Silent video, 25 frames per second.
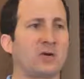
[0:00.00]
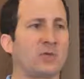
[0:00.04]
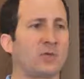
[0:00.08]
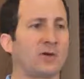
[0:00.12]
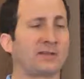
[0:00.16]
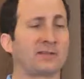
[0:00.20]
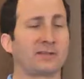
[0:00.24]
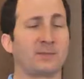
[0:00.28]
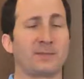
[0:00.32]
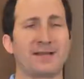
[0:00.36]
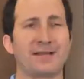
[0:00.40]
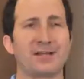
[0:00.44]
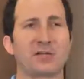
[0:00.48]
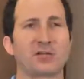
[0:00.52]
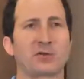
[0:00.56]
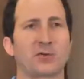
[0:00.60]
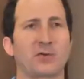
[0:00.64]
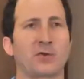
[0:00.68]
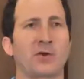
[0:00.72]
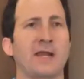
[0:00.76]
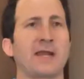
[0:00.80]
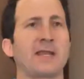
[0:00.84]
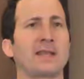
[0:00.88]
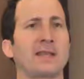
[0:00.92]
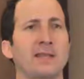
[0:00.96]
want somebody
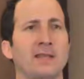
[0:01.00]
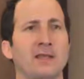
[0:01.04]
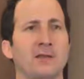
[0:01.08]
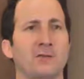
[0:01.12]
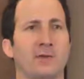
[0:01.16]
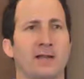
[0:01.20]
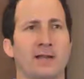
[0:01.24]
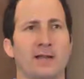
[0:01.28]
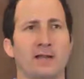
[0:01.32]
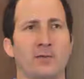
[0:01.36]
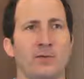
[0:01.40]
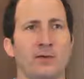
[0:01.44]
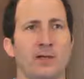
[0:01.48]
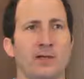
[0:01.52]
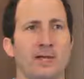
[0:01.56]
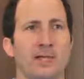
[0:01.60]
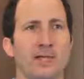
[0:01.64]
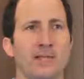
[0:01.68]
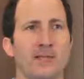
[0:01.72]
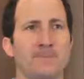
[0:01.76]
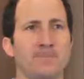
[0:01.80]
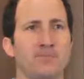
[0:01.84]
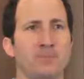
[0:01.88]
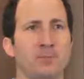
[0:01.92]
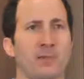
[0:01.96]
cranking right away.
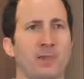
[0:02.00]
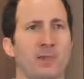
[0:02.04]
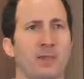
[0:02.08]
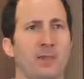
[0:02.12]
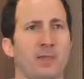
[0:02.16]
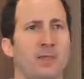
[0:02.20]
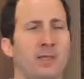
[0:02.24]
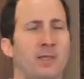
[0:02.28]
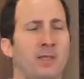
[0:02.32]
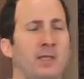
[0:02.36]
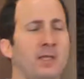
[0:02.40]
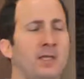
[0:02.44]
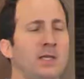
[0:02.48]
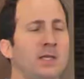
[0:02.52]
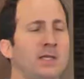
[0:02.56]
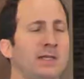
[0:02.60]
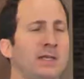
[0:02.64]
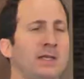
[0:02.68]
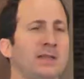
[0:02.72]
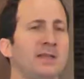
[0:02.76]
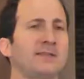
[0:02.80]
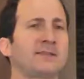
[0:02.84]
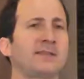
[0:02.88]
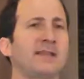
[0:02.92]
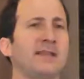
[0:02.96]
Now
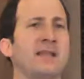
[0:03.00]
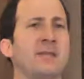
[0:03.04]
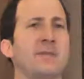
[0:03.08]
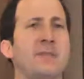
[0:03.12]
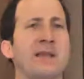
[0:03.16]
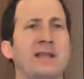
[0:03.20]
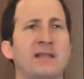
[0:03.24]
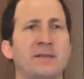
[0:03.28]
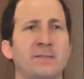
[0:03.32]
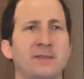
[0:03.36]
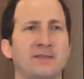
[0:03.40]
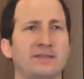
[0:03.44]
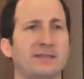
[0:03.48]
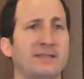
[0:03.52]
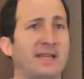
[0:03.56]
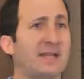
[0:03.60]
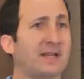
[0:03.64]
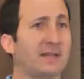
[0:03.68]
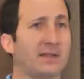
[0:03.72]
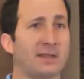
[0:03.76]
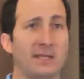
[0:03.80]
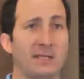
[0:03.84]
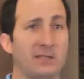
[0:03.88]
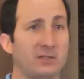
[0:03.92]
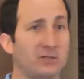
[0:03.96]
let's say they make a mistake
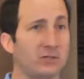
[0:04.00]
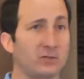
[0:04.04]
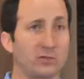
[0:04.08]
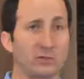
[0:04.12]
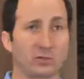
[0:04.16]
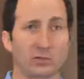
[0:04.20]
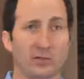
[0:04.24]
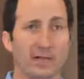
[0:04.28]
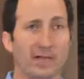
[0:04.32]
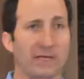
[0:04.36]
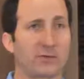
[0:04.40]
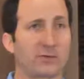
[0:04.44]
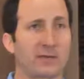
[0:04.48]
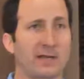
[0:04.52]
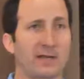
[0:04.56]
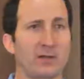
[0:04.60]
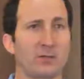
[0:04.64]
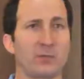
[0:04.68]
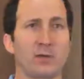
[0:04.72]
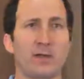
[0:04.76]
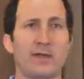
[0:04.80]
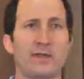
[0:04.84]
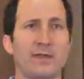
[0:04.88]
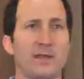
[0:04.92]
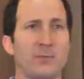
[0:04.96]
and they do crank right
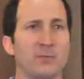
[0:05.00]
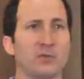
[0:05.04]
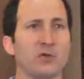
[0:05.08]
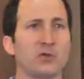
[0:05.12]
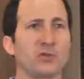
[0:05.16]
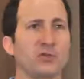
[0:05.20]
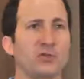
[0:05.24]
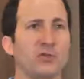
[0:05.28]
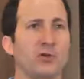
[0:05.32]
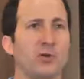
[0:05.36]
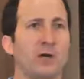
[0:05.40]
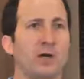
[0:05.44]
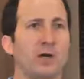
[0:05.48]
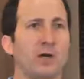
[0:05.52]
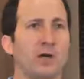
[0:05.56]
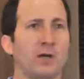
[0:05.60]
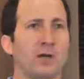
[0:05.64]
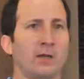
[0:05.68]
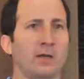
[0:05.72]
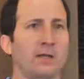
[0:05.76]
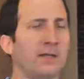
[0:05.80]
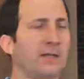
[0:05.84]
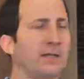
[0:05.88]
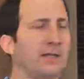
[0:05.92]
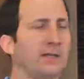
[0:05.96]
away and they pull too hard.
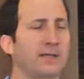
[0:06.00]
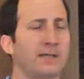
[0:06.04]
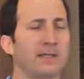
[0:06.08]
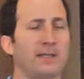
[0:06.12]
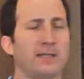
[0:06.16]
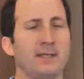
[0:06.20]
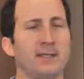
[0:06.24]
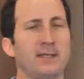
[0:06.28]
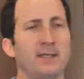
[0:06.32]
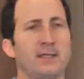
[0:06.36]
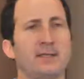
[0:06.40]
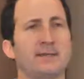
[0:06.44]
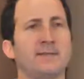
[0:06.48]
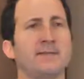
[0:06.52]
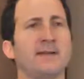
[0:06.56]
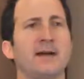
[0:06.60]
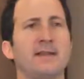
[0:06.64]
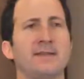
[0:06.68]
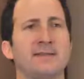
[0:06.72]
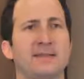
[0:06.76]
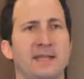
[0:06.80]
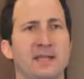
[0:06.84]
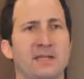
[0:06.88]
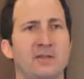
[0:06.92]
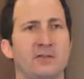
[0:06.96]
It's not
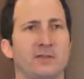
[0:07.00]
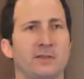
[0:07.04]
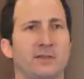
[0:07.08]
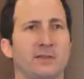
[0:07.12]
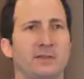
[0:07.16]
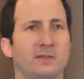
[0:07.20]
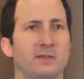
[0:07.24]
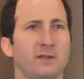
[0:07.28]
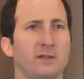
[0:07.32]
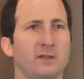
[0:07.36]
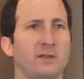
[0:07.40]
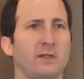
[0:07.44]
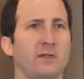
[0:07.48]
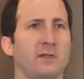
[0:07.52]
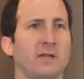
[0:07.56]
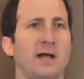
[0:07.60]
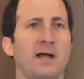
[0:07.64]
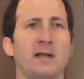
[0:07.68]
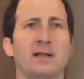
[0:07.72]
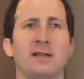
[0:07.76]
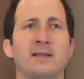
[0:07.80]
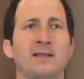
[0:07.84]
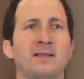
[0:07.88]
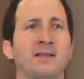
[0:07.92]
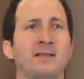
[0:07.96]
dangerous. You're not
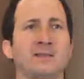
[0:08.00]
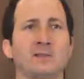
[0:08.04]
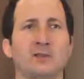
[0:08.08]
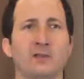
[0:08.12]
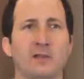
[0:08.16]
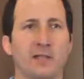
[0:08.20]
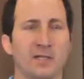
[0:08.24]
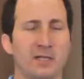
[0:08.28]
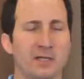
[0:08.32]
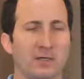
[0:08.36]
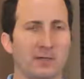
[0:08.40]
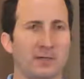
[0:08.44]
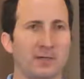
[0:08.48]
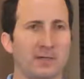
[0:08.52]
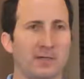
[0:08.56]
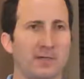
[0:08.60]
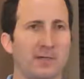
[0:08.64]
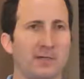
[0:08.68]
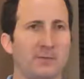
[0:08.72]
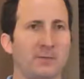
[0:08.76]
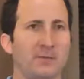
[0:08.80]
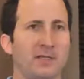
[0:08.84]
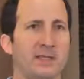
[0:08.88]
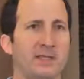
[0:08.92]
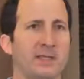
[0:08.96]
going to dislocate your
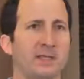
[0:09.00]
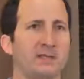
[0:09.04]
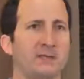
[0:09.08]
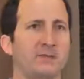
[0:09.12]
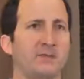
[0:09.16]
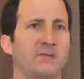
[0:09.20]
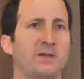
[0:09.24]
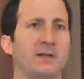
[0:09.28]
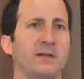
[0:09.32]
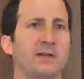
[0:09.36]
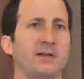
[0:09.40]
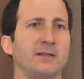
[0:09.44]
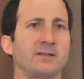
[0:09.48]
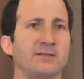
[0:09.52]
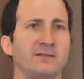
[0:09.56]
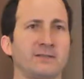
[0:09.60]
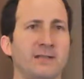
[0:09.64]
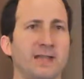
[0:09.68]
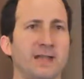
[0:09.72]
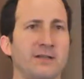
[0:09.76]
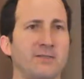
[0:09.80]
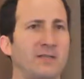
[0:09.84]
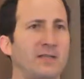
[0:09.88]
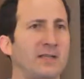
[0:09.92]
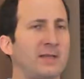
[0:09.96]
hip. It's very
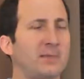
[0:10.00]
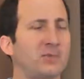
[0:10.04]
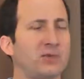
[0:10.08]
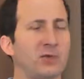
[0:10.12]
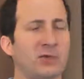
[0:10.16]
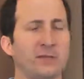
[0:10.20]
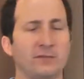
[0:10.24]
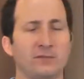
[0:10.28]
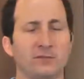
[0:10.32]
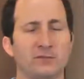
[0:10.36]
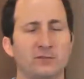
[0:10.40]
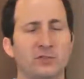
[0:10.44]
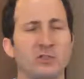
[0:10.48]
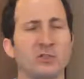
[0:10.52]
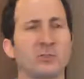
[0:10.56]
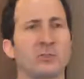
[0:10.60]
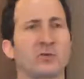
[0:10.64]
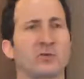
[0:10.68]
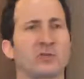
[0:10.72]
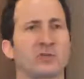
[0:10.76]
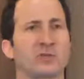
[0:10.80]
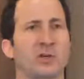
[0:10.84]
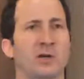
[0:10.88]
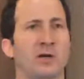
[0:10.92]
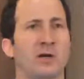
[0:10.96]
safe. The hip joint is super
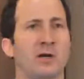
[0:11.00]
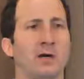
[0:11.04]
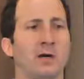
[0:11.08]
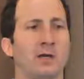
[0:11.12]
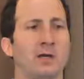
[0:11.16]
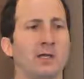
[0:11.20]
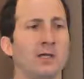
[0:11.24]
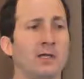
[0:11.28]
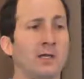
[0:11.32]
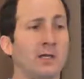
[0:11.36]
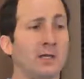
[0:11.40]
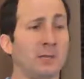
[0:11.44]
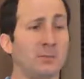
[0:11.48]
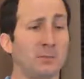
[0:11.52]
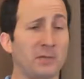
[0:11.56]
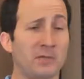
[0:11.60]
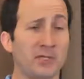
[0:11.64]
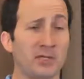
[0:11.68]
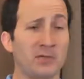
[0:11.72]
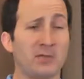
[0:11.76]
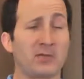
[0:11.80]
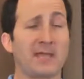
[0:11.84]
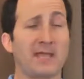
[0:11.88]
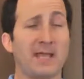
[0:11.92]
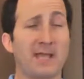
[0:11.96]
strong, but you
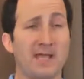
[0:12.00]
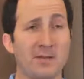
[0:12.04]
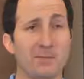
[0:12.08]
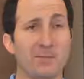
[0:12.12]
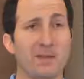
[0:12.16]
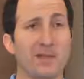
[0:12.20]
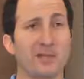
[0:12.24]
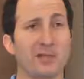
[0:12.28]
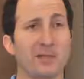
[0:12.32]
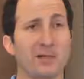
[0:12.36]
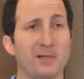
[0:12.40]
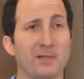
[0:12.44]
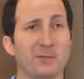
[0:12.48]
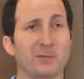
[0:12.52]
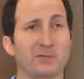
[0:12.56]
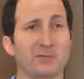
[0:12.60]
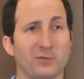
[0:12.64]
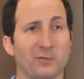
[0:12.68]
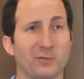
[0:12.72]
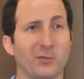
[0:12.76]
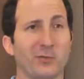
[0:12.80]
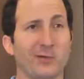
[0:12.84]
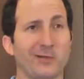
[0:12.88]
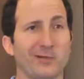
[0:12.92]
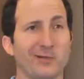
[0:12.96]
can make your hip
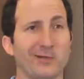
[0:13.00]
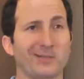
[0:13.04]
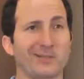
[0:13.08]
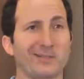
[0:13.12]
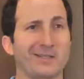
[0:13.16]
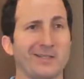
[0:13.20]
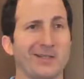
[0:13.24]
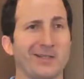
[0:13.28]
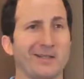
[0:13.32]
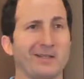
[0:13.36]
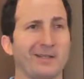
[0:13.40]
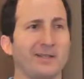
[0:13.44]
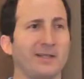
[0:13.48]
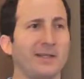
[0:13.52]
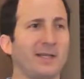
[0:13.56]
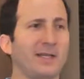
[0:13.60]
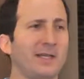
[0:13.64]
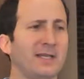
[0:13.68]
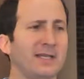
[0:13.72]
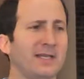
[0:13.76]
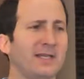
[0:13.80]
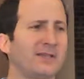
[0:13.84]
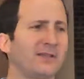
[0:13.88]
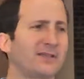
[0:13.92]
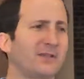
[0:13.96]
sore and irritated.
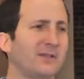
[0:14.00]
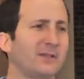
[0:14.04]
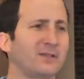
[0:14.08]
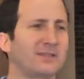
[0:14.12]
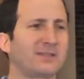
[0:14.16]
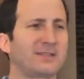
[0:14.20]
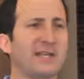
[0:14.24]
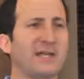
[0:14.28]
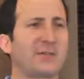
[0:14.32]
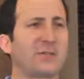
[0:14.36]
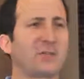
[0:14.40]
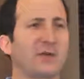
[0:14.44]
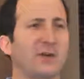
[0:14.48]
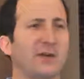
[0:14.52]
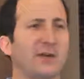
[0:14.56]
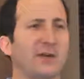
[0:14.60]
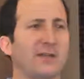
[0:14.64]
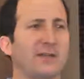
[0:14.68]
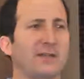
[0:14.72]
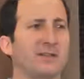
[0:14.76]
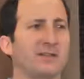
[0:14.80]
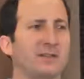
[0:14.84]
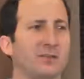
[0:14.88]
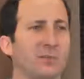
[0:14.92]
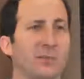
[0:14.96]
And so it's temporary,
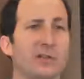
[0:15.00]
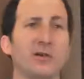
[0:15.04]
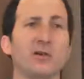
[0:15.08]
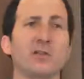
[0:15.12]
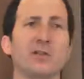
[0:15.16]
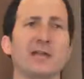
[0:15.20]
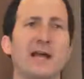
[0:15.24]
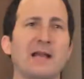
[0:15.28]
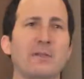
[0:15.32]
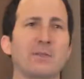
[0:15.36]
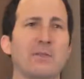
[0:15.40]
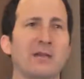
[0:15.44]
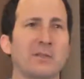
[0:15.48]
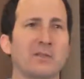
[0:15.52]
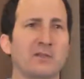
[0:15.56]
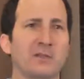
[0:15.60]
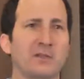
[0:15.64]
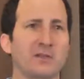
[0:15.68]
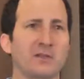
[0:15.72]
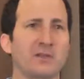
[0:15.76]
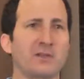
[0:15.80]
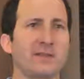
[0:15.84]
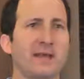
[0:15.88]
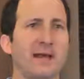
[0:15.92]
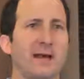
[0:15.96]
and so we don't like people to
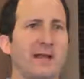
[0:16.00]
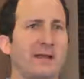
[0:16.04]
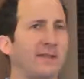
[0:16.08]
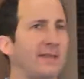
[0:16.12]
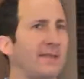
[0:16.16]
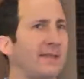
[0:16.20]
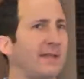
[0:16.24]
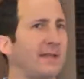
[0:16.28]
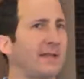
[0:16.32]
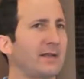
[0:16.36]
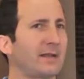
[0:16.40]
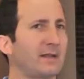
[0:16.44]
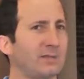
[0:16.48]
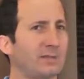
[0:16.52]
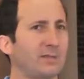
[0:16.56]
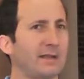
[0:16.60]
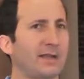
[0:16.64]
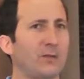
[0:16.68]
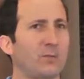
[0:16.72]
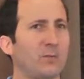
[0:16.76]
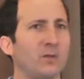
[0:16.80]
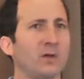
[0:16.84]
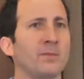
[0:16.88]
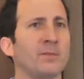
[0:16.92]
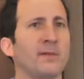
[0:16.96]
do that, and they
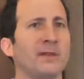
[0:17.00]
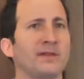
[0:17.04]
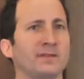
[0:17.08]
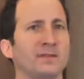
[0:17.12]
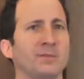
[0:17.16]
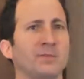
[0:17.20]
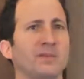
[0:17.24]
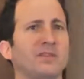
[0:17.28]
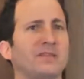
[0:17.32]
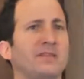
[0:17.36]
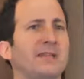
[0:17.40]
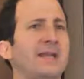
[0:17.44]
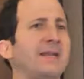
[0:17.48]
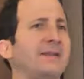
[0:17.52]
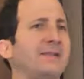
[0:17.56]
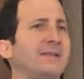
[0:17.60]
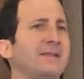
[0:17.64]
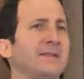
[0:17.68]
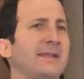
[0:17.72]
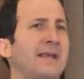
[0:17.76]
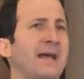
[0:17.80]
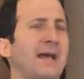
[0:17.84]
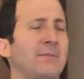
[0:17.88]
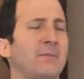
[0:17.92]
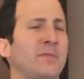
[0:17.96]
will make some mistakes in
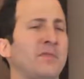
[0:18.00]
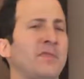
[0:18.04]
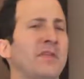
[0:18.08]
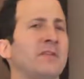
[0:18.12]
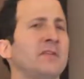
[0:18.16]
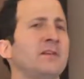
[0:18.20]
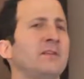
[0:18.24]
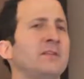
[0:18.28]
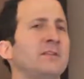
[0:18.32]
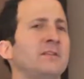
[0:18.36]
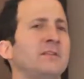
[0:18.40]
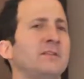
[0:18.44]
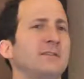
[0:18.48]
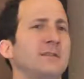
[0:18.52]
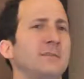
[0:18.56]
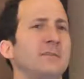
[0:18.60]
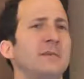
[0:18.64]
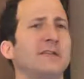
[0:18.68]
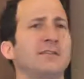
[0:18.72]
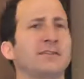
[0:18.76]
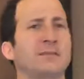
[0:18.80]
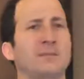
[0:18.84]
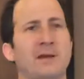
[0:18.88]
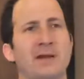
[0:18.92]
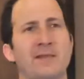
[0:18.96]
that. But the good news, the
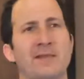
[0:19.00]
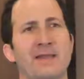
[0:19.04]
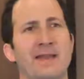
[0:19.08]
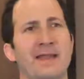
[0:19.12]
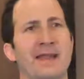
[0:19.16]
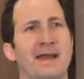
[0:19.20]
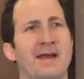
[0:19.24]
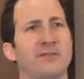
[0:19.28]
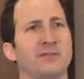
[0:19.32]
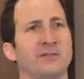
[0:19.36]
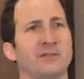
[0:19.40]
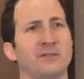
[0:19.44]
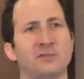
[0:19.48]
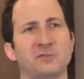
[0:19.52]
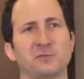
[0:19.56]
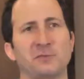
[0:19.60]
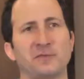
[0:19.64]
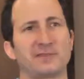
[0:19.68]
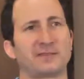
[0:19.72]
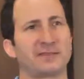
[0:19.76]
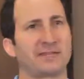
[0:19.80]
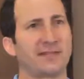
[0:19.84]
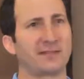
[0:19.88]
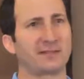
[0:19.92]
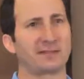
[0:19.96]
peace of mind they have is those
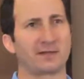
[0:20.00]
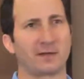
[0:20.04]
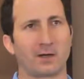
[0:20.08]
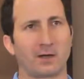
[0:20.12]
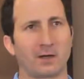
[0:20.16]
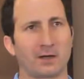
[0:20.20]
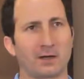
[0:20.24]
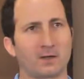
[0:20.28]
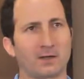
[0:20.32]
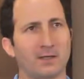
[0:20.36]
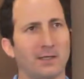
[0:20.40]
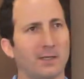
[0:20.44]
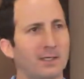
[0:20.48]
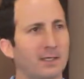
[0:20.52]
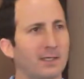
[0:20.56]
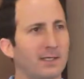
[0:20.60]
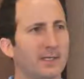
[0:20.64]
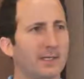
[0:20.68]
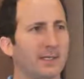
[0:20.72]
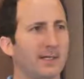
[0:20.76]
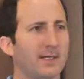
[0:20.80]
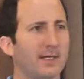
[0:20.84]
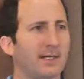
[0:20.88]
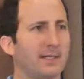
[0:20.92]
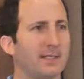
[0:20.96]
mistakes aren't
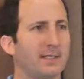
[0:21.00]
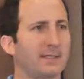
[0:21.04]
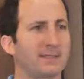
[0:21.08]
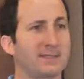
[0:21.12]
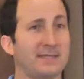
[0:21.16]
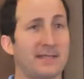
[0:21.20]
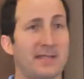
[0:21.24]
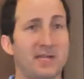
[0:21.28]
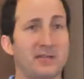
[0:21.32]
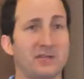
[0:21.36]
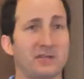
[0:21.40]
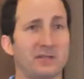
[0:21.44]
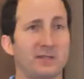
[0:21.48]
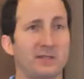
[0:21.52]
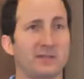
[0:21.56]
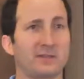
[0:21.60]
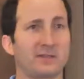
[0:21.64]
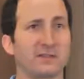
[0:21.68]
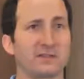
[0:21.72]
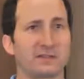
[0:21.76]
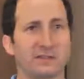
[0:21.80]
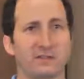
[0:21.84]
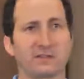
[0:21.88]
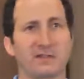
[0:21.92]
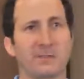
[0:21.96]
dangerous.
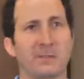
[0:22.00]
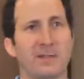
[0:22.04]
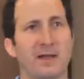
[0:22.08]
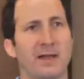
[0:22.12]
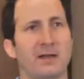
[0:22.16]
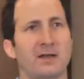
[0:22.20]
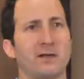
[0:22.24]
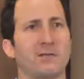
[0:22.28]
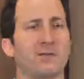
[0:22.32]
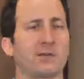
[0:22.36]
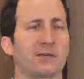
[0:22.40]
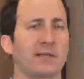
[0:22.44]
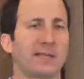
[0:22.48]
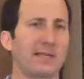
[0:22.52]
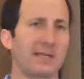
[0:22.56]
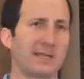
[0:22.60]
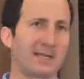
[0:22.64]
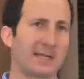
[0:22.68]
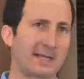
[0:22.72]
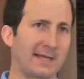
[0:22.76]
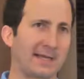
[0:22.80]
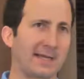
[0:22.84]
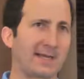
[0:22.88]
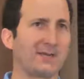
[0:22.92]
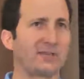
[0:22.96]
It's just a matter of, okay, you got
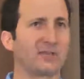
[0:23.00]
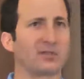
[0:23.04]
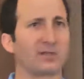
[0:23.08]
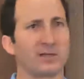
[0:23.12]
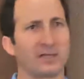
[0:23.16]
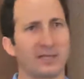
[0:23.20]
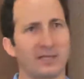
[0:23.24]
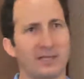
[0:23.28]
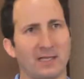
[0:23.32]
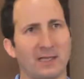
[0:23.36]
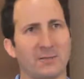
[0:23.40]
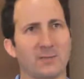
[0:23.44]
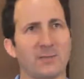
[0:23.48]
to ice your hip,